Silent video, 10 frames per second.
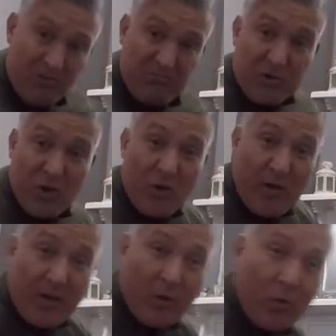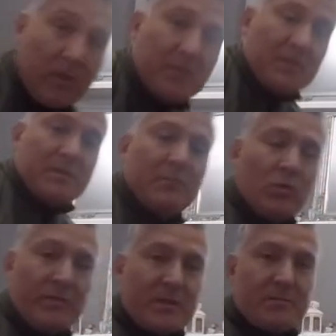shirt, they call it, but it's
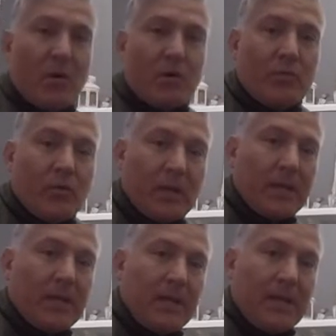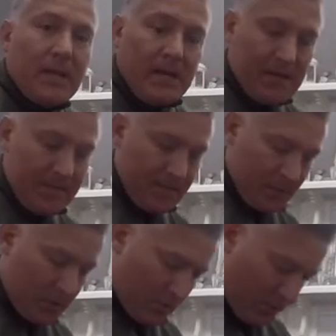more of a smock really. And I just wanted